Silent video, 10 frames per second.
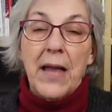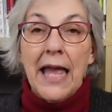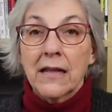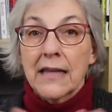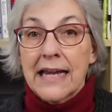
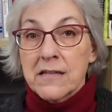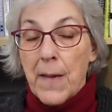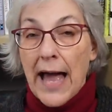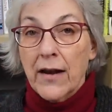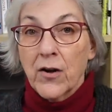And lace
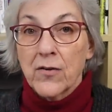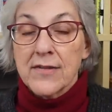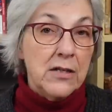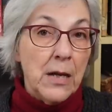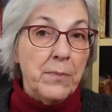patterns
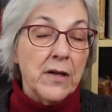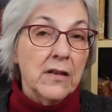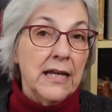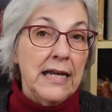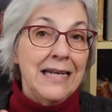
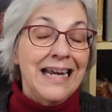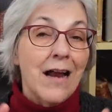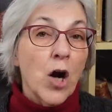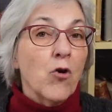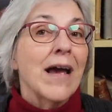typically need
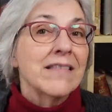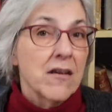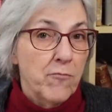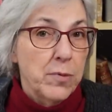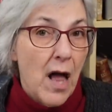
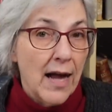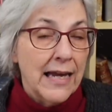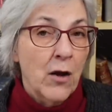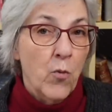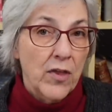aggressive
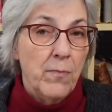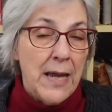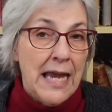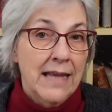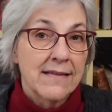blocking with
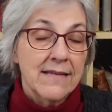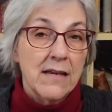pins.